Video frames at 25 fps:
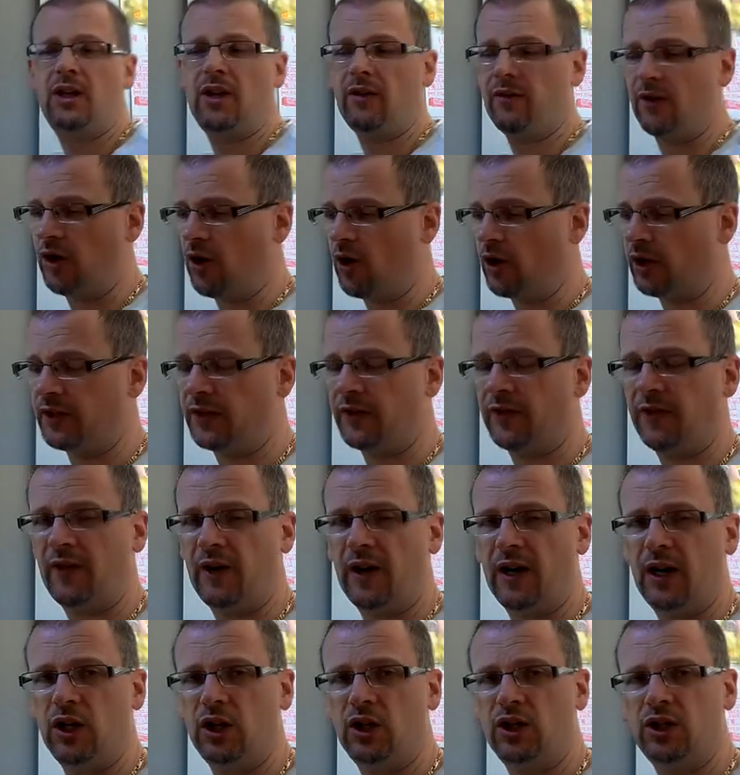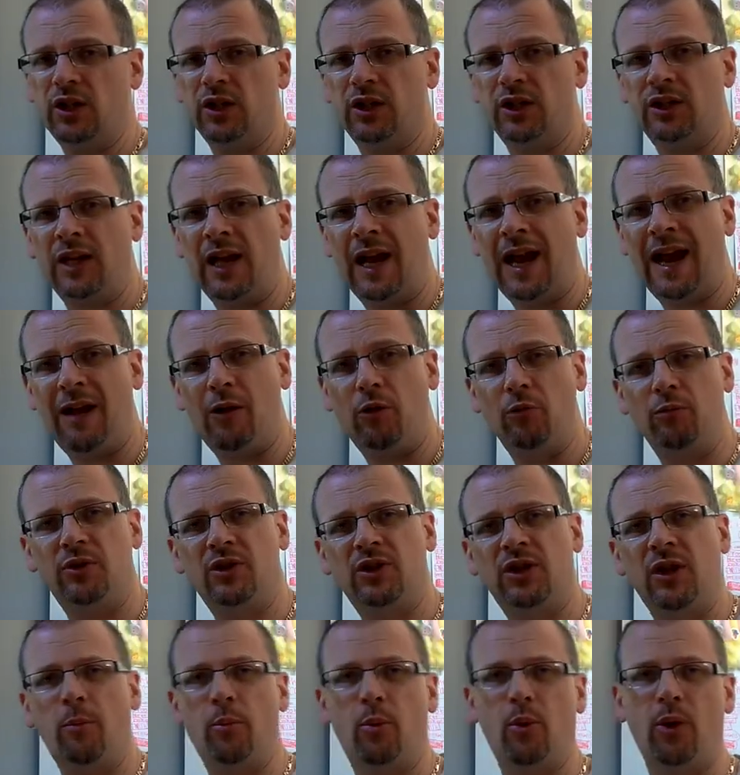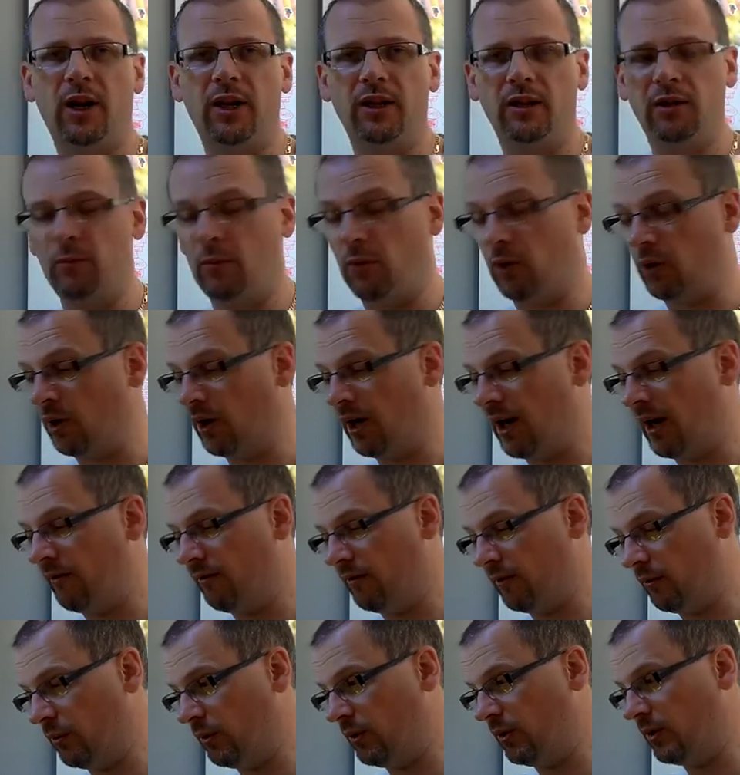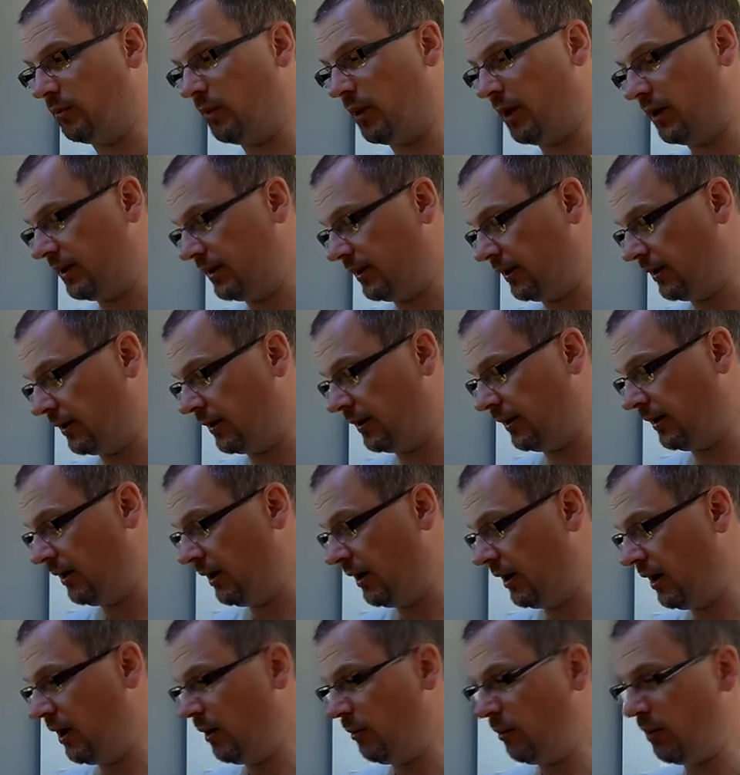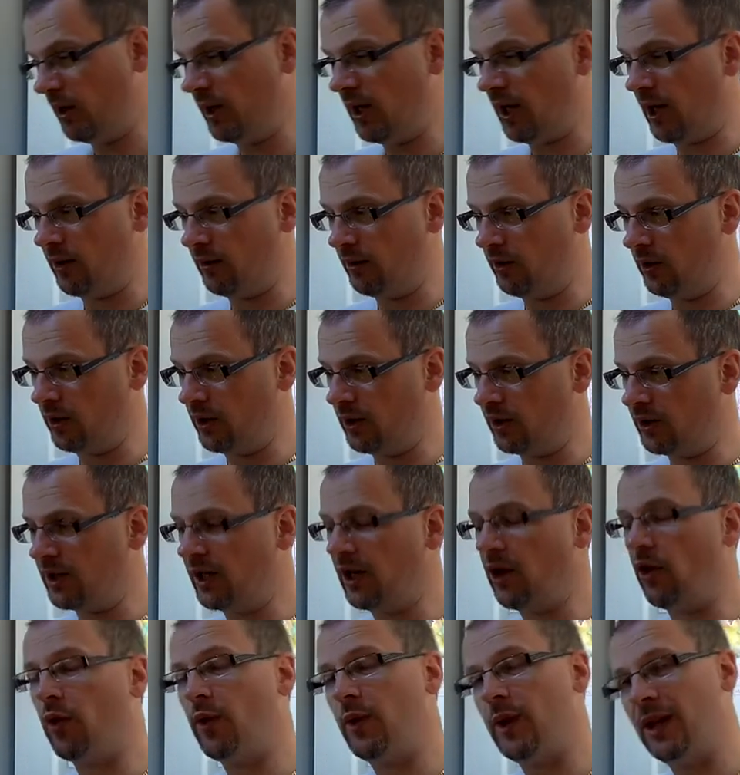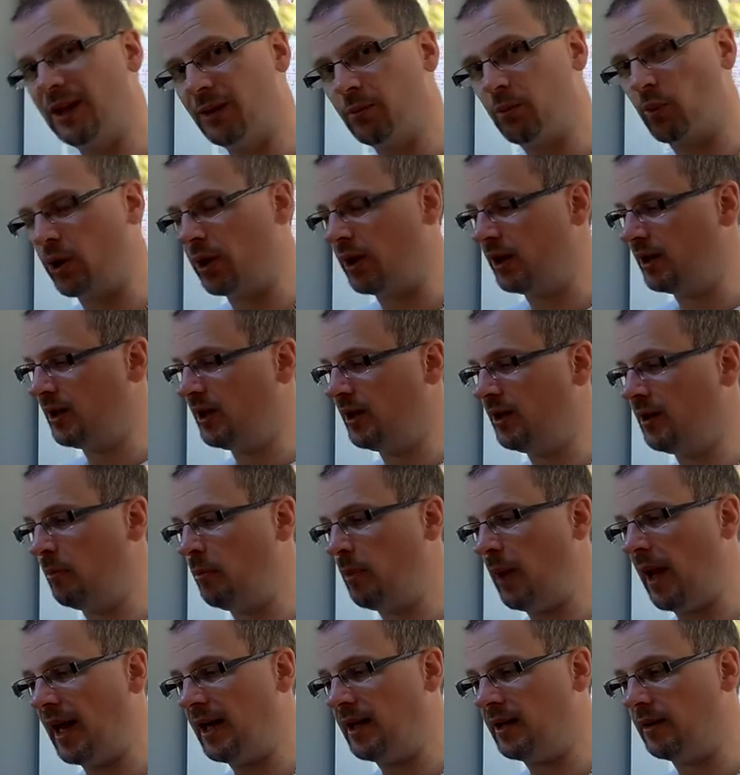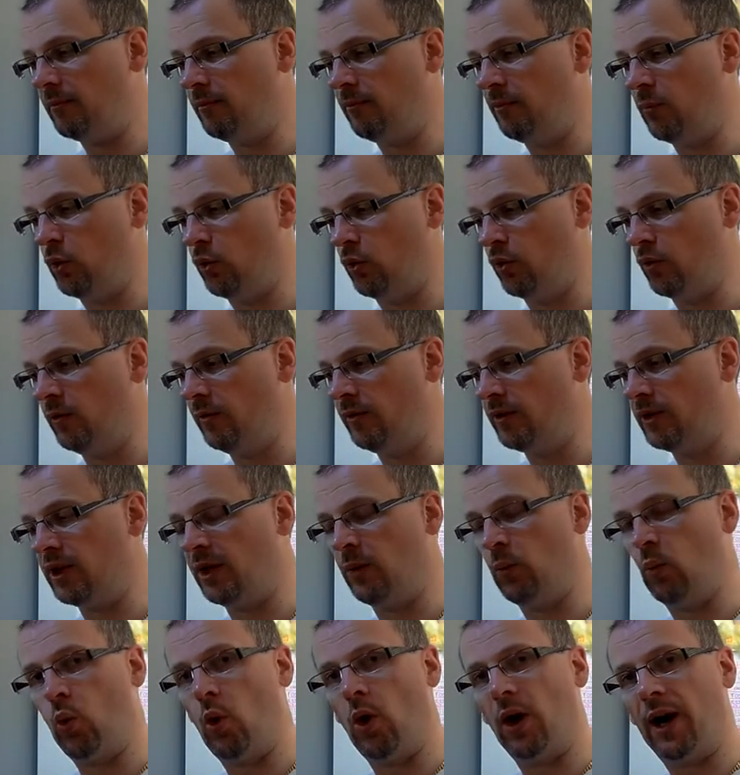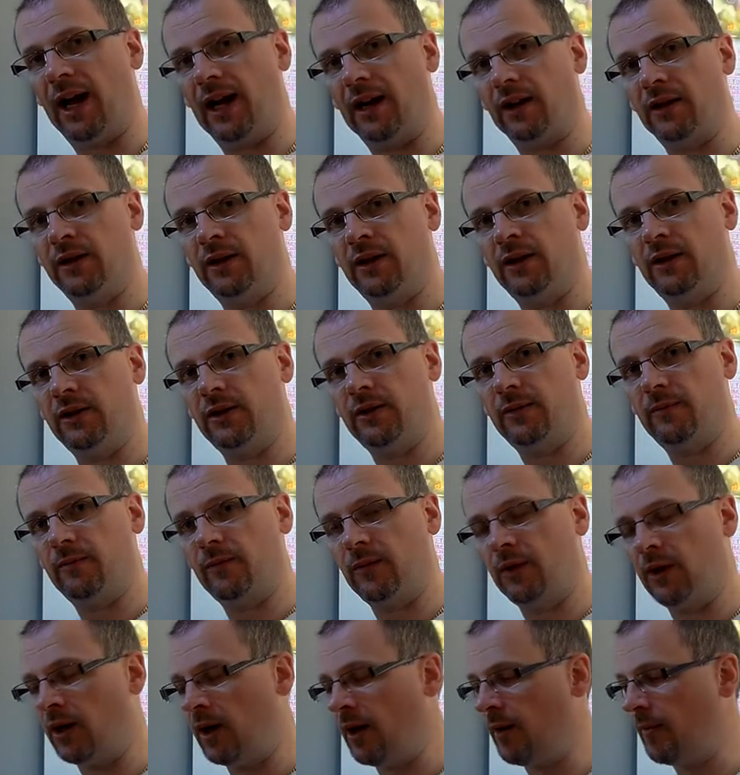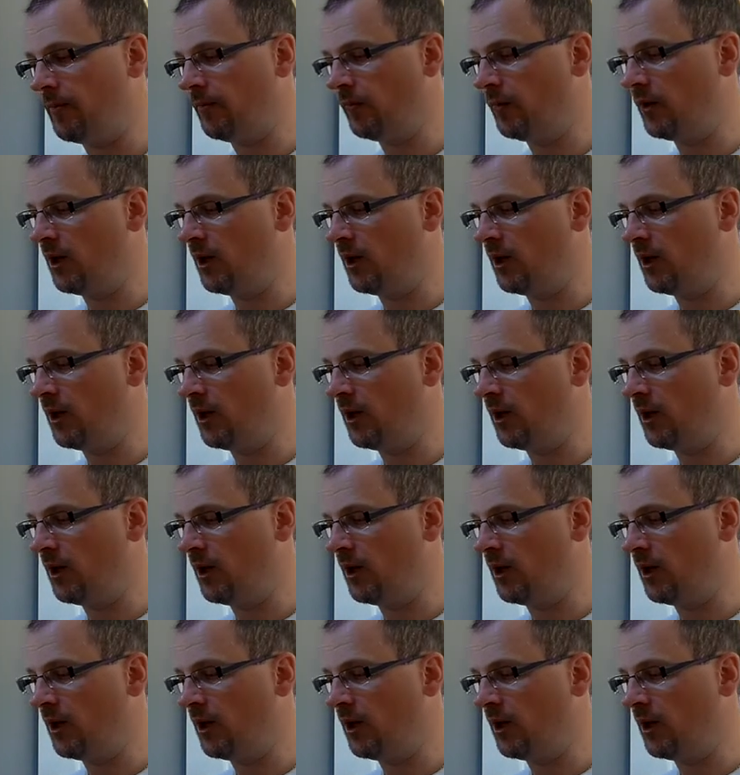give a nice finish and to help separate the model afterwards, basically. But yeah, you can see on this printer the bed moves in one axis. Yeah,